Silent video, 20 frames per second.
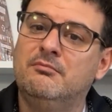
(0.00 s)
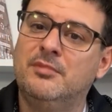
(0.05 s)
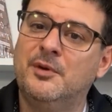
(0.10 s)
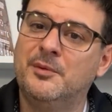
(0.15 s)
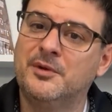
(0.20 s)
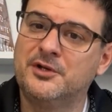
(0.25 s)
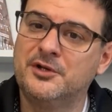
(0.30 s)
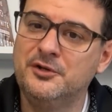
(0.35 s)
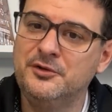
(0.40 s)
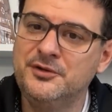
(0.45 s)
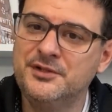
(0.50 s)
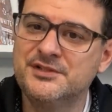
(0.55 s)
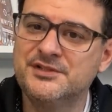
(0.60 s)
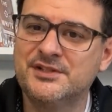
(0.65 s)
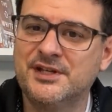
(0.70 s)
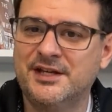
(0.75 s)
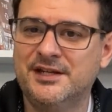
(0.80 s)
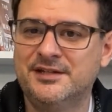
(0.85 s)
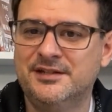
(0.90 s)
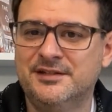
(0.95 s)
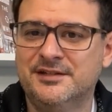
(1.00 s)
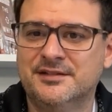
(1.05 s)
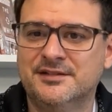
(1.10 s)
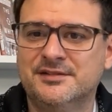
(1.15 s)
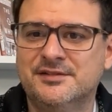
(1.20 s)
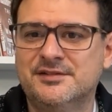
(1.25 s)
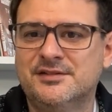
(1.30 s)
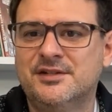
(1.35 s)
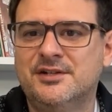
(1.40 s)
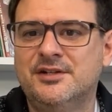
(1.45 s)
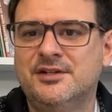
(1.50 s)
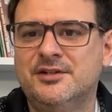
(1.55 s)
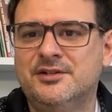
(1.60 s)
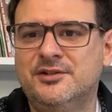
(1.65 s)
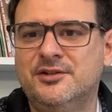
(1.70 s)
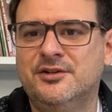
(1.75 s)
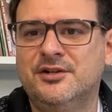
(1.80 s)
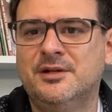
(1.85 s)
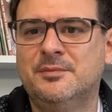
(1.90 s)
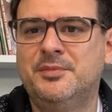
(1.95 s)
But what Kuhn is saying is,
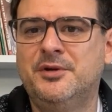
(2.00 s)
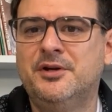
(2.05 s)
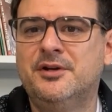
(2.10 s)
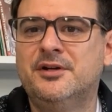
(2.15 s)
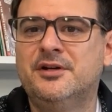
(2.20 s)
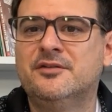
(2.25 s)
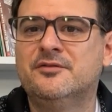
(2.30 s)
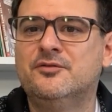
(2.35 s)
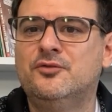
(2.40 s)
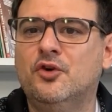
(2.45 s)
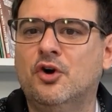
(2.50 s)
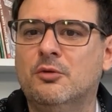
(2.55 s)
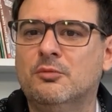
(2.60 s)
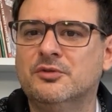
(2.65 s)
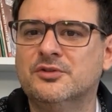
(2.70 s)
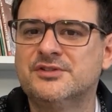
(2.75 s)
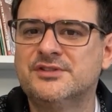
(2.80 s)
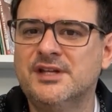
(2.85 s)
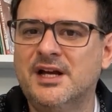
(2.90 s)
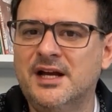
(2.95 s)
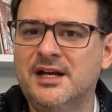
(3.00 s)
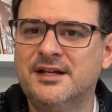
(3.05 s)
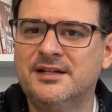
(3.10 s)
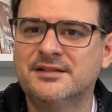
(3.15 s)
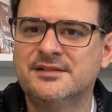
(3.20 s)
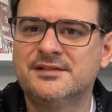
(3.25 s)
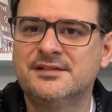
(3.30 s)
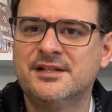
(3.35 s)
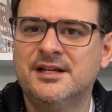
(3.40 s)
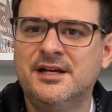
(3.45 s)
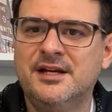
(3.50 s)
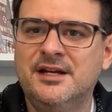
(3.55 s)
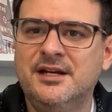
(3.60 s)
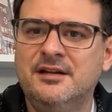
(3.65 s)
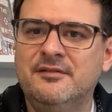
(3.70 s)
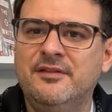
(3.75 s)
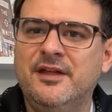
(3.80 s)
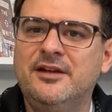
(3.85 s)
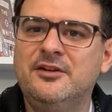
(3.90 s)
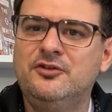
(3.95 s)
during a period of normal science,
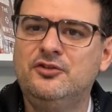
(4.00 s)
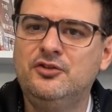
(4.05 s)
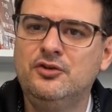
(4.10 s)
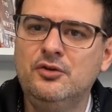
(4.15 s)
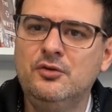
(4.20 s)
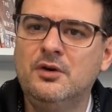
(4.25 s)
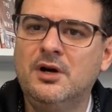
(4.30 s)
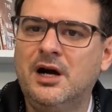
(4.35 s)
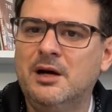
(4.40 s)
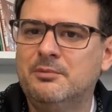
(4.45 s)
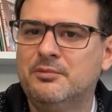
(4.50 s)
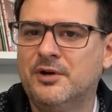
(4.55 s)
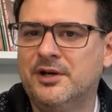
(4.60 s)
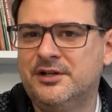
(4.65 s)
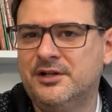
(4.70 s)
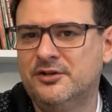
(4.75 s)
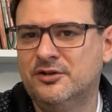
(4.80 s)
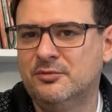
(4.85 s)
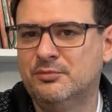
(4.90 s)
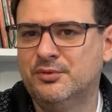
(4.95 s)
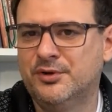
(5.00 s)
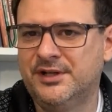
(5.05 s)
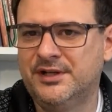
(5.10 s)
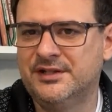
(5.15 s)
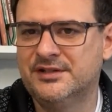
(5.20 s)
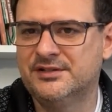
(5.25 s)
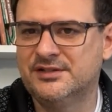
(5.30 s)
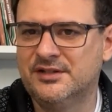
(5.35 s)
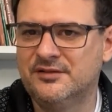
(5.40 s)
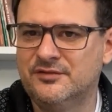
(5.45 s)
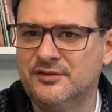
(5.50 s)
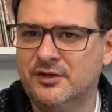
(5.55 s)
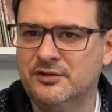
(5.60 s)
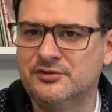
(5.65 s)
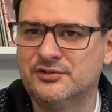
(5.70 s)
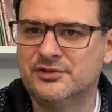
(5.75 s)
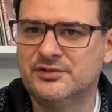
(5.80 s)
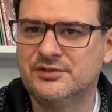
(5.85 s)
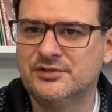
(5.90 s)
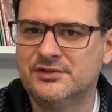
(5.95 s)
they do operate under preconceived
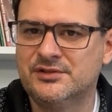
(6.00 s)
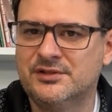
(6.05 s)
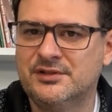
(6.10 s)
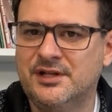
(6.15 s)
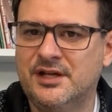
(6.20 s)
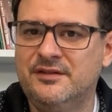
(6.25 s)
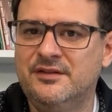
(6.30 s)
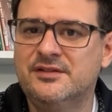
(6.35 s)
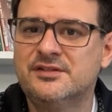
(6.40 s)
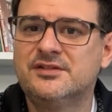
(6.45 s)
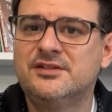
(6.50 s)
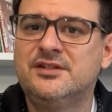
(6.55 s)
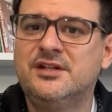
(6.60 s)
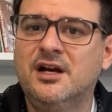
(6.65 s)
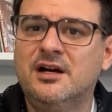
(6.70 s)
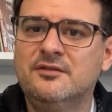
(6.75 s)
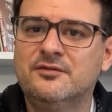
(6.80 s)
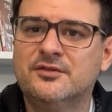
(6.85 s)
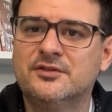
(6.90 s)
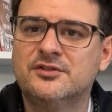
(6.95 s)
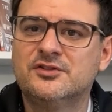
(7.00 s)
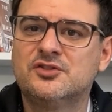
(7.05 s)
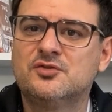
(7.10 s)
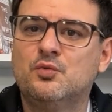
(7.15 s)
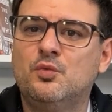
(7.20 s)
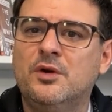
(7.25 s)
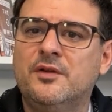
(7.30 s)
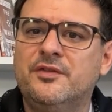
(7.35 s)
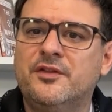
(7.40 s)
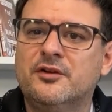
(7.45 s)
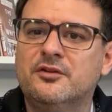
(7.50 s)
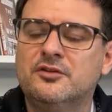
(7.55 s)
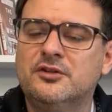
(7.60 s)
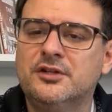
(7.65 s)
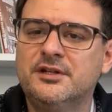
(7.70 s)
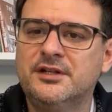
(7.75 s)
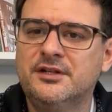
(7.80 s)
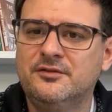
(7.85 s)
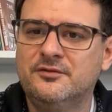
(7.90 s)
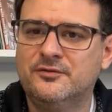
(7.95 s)
notions, and this governs what they're
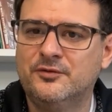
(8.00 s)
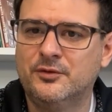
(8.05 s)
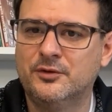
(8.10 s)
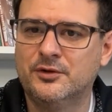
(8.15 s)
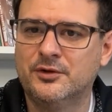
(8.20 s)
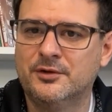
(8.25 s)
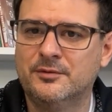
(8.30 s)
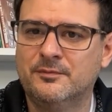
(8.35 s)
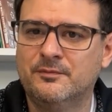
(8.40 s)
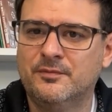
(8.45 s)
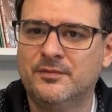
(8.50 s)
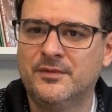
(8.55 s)
looking for.